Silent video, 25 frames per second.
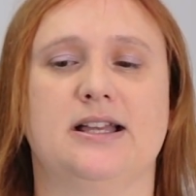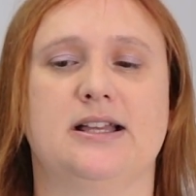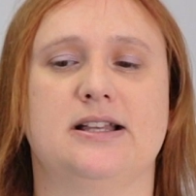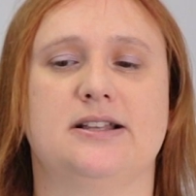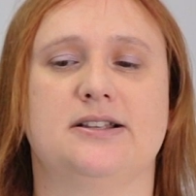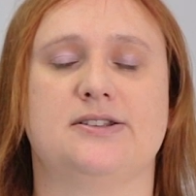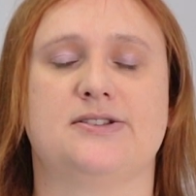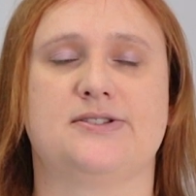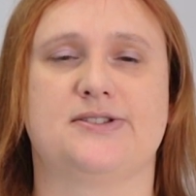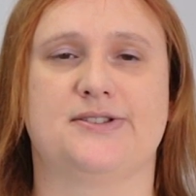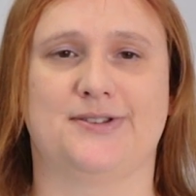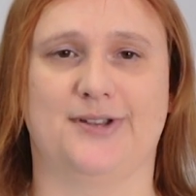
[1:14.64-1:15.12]

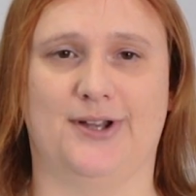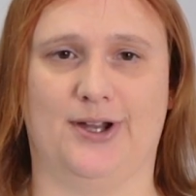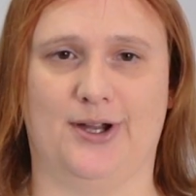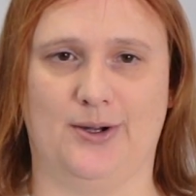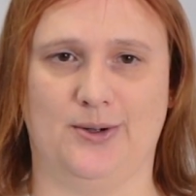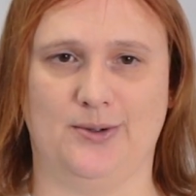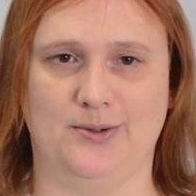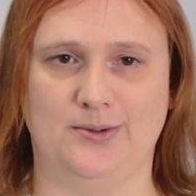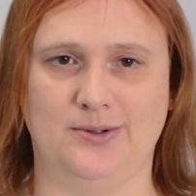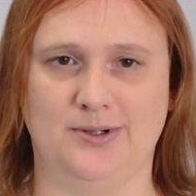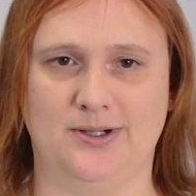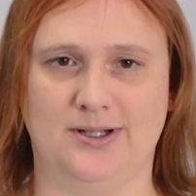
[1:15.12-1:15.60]

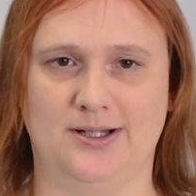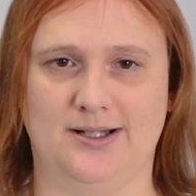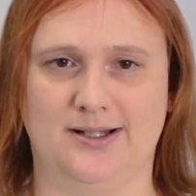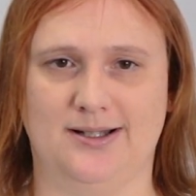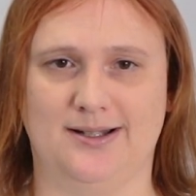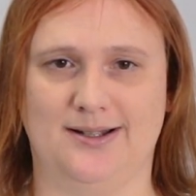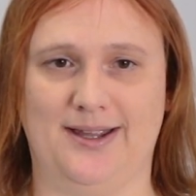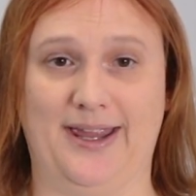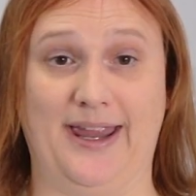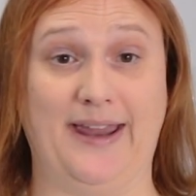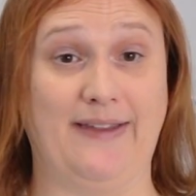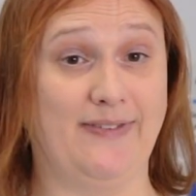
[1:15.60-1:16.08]
So,
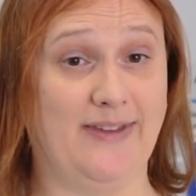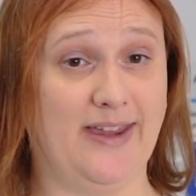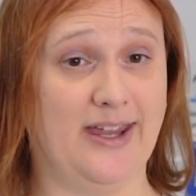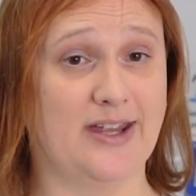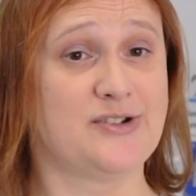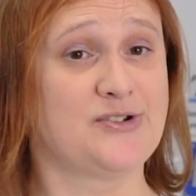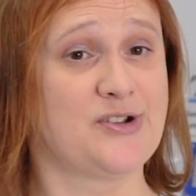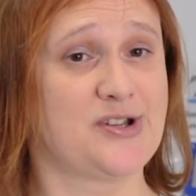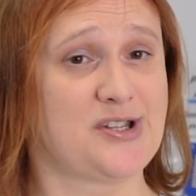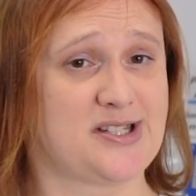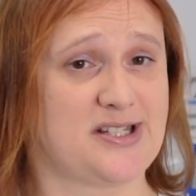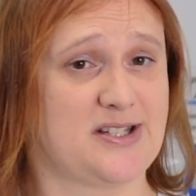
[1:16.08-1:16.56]
in the
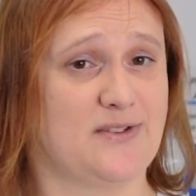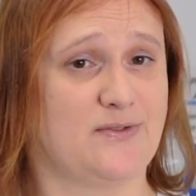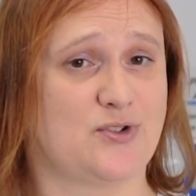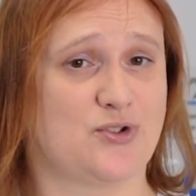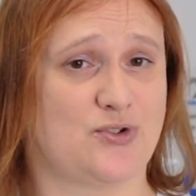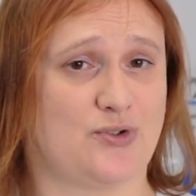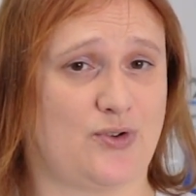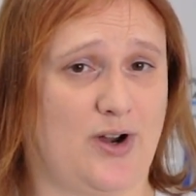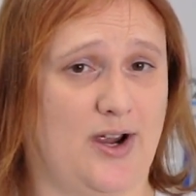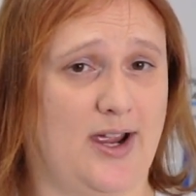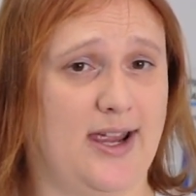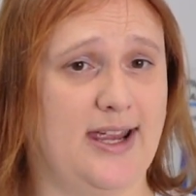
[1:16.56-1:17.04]
interest of
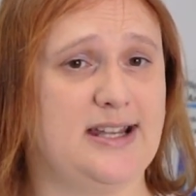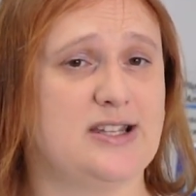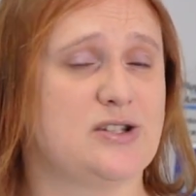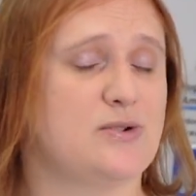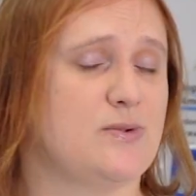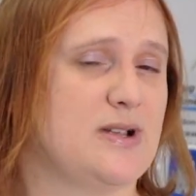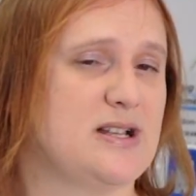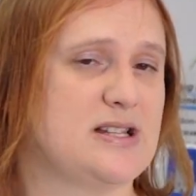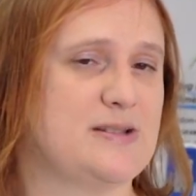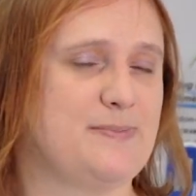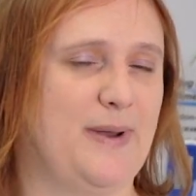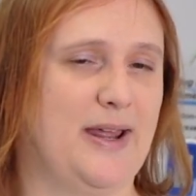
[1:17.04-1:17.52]
trying to
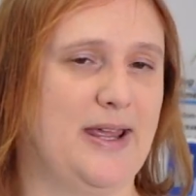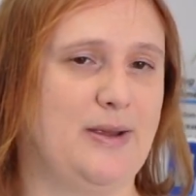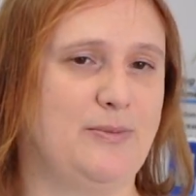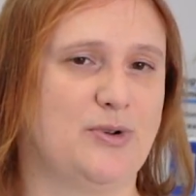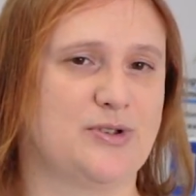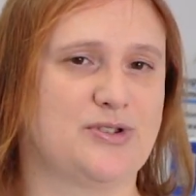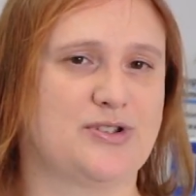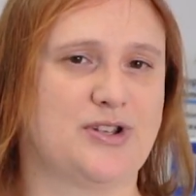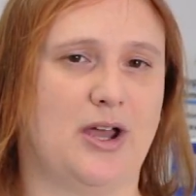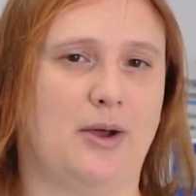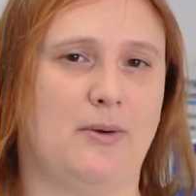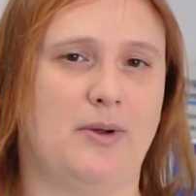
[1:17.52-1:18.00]
explain
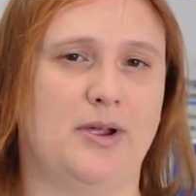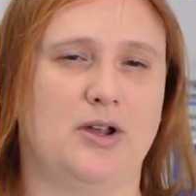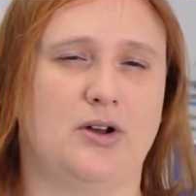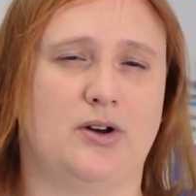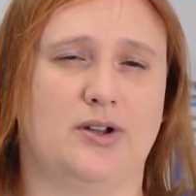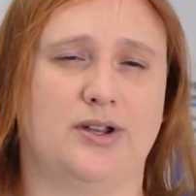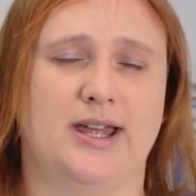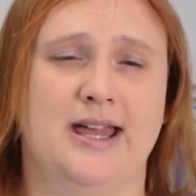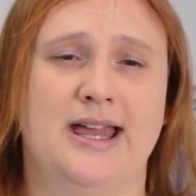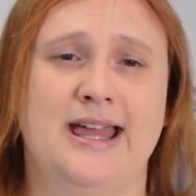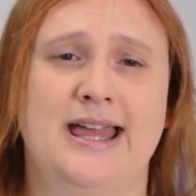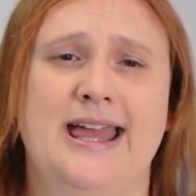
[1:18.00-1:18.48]
what's going
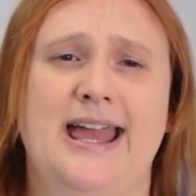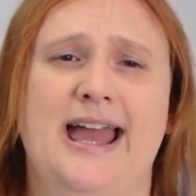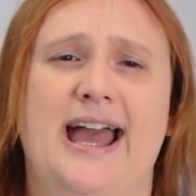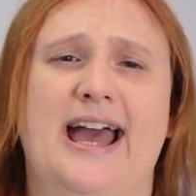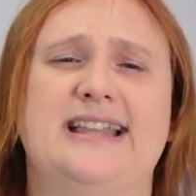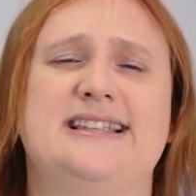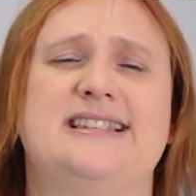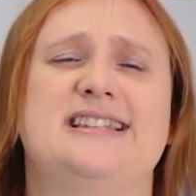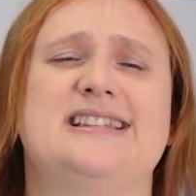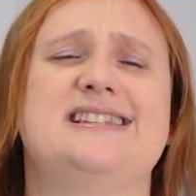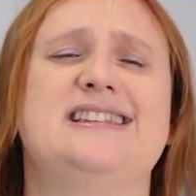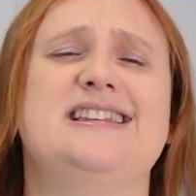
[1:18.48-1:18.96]
on
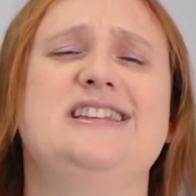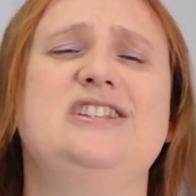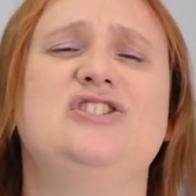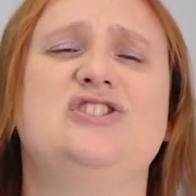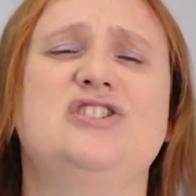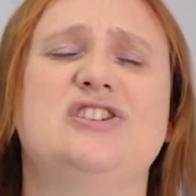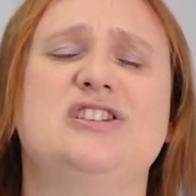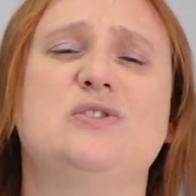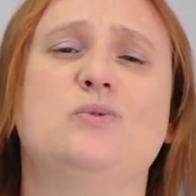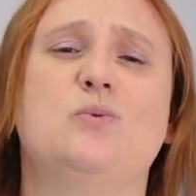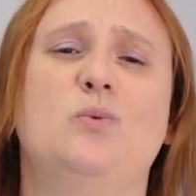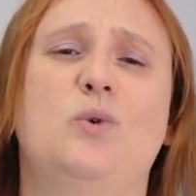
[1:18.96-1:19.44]
and to see
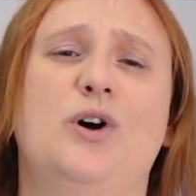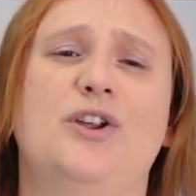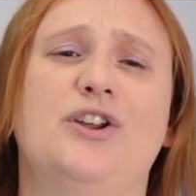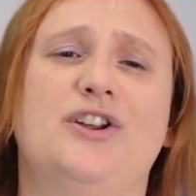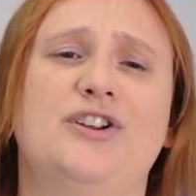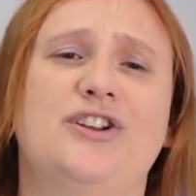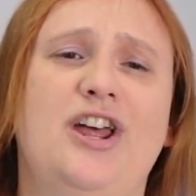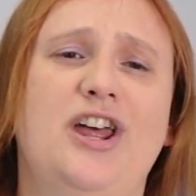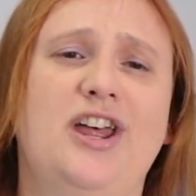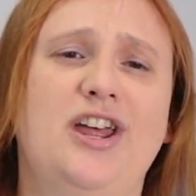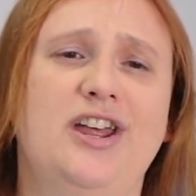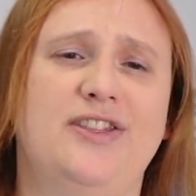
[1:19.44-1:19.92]
just what
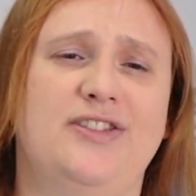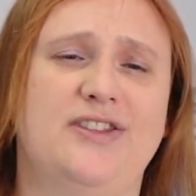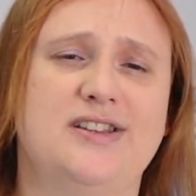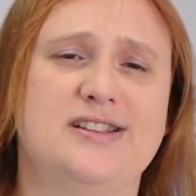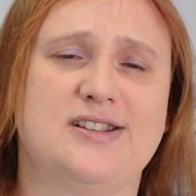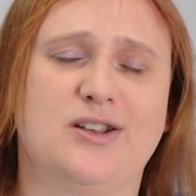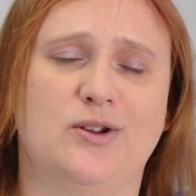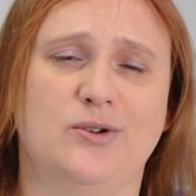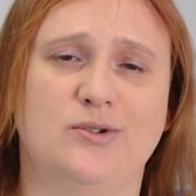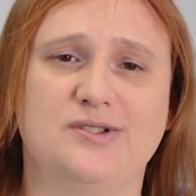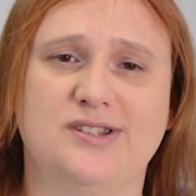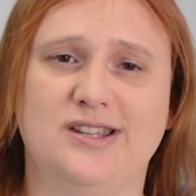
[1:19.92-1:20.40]
on earth is
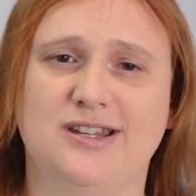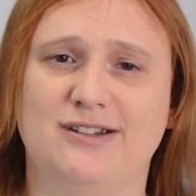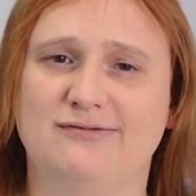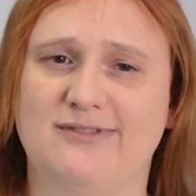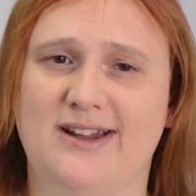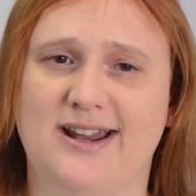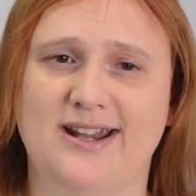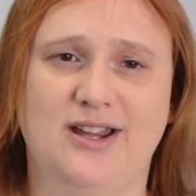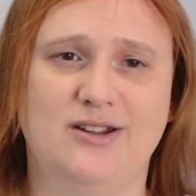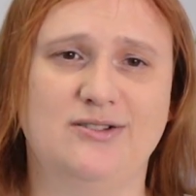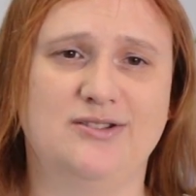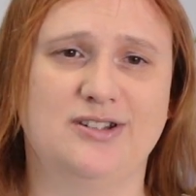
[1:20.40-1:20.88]
causing
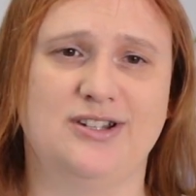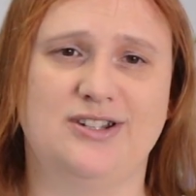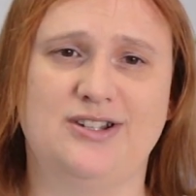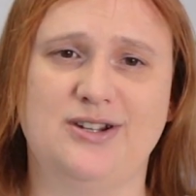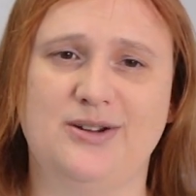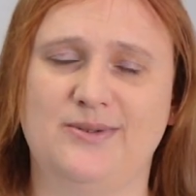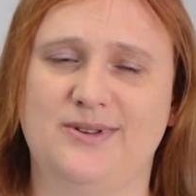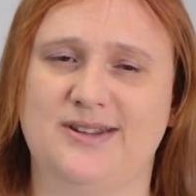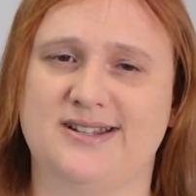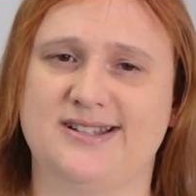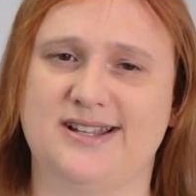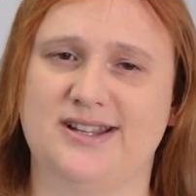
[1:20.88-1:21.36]
Renault to
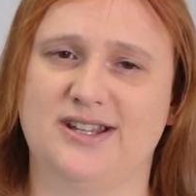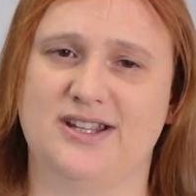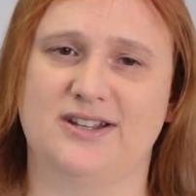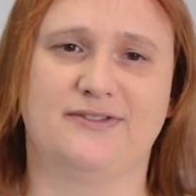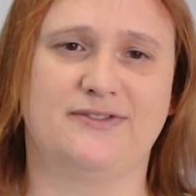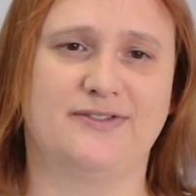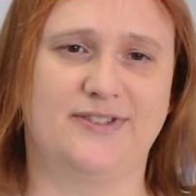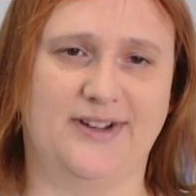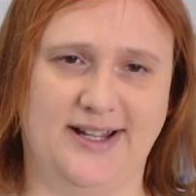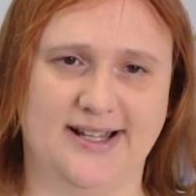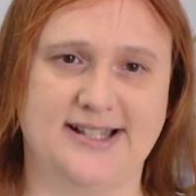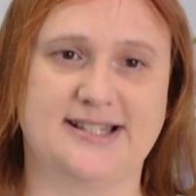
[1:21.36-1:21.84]
do this in the
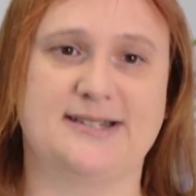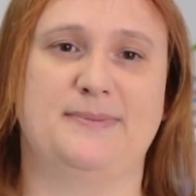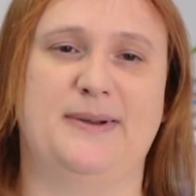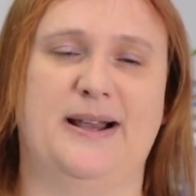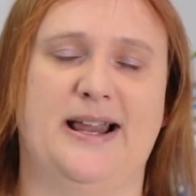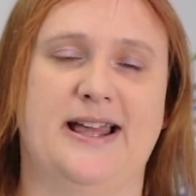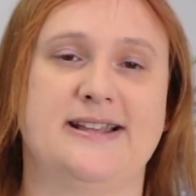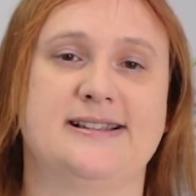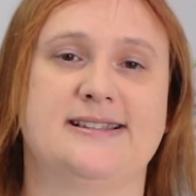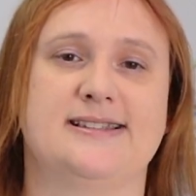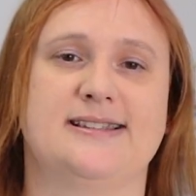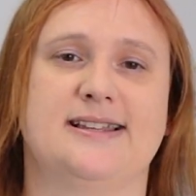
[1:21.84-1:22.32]
first
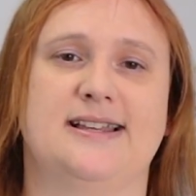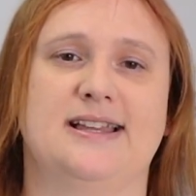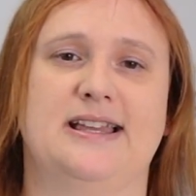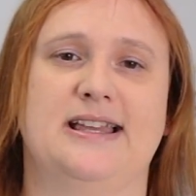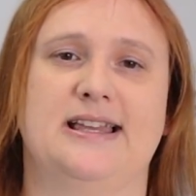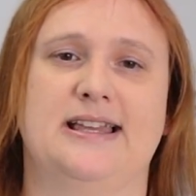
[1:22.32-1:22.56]
place,